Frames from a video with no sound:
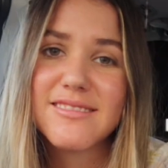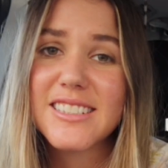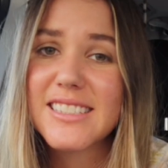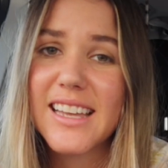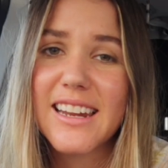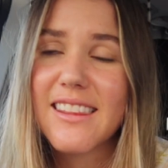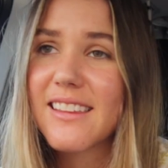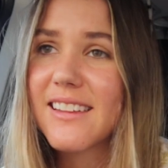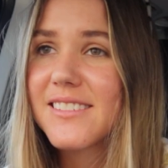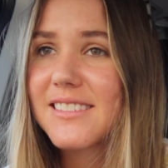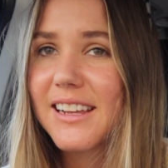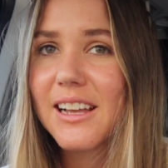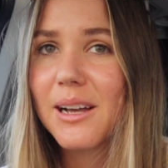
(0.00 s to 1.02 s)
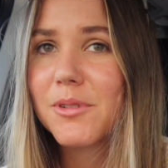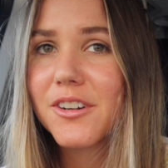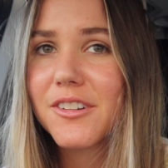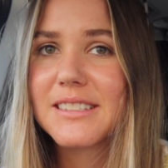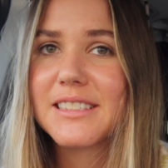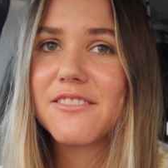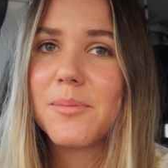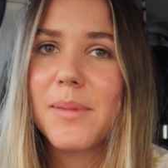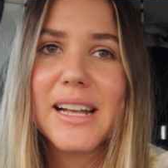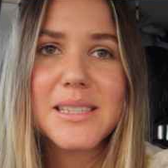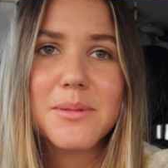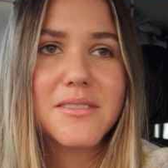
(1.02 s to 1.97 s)
Just anything else that I come across that
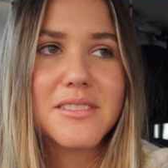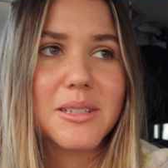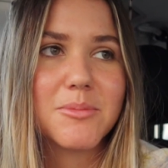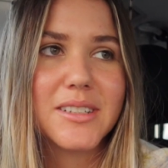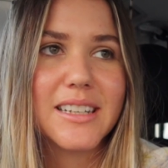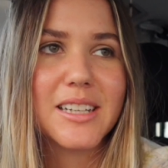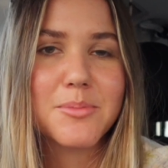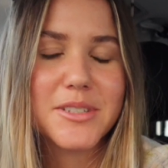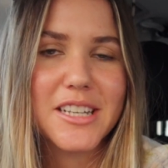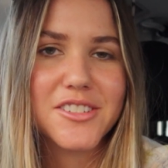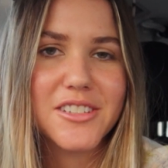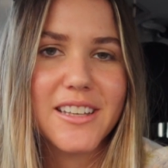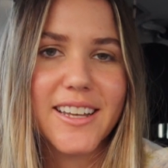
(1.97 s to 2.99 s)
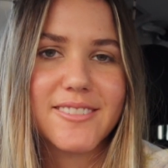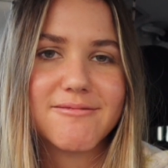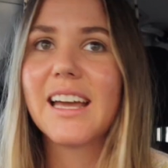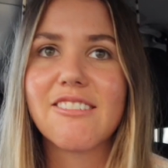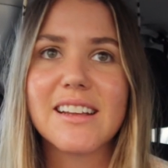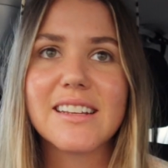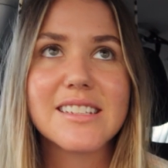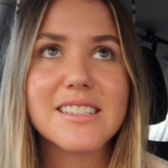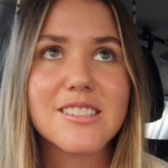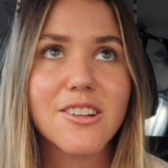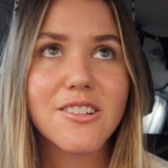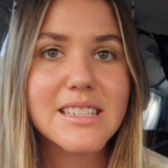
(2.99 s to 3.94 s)
reminds me of someone I could potentially get. Anyway,
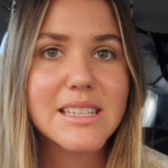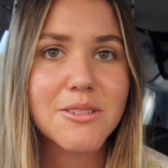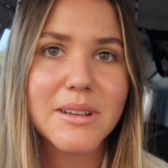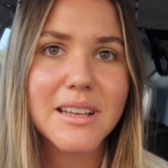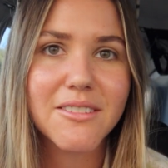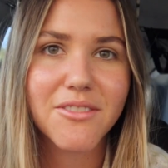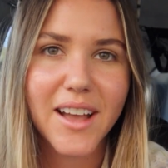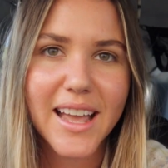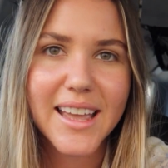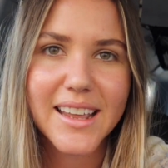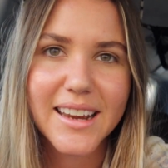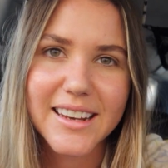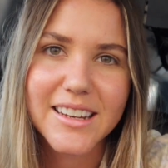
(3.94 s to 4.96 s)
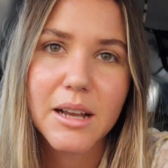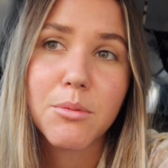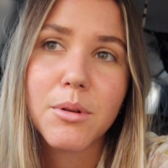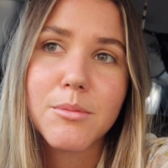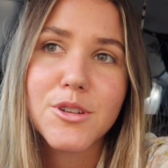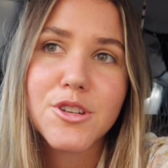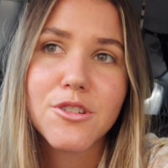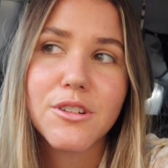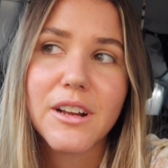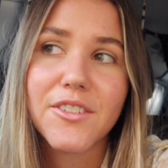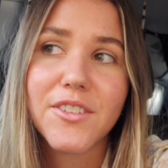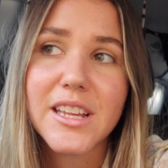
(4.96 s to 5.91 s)
let's go see what we can find. I'll probably
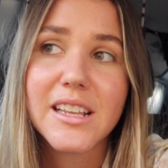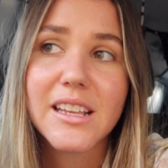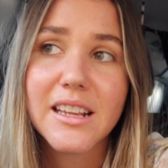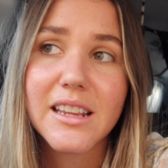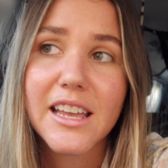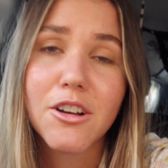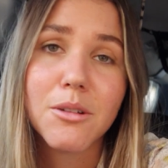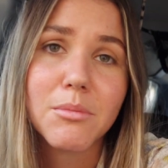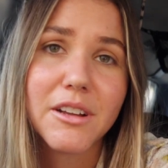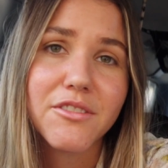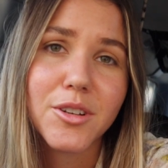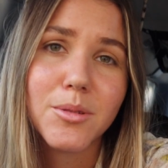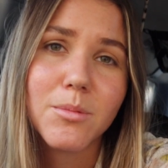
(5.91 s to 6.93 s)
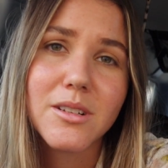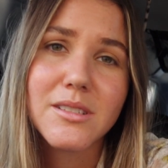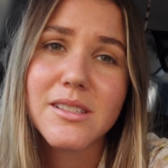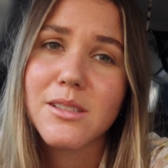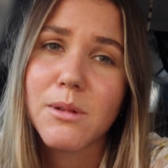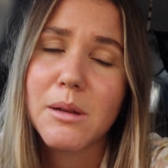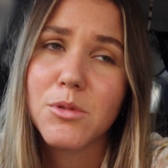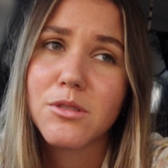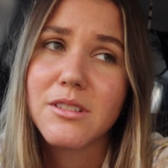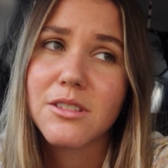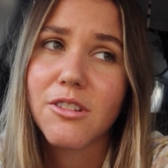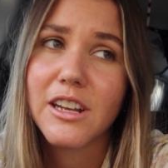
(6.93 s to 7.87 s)
shoot everything in there on my phone because it's way more
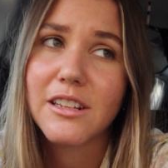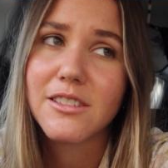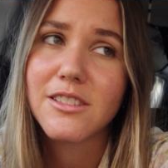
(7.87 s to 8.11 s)
discreet.